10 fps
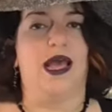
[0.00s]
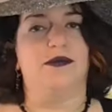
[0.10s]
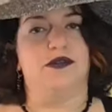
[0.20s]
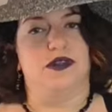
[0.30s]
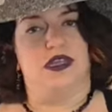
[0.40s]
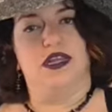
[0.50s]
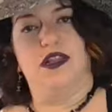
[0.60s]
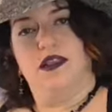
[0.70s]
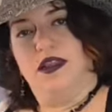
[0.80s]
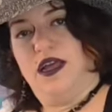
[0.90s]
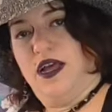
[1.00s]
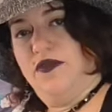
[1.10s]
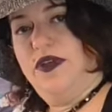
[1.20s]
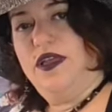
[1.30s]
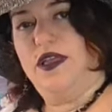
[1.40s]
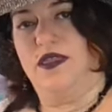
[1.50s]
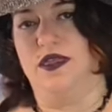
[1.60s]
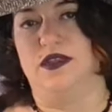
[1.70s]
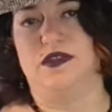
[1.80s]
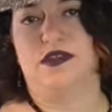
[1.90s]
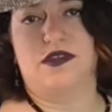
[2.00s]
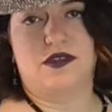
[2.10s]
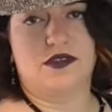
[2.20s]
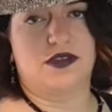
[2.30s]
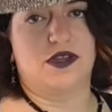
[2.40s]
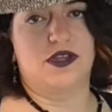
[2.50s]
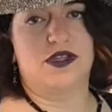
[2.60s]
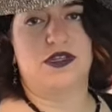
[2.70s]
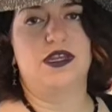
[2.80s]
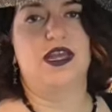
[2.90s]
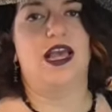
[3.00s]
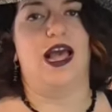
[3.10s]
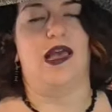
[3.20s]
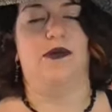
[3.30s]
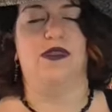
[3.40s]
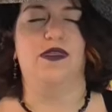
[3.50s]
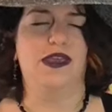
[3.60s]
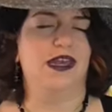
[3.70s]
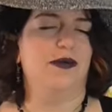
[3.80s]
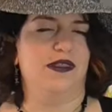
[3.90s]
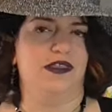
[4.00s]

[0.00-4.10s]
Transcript: absolutely love this skirt. I've been thinking about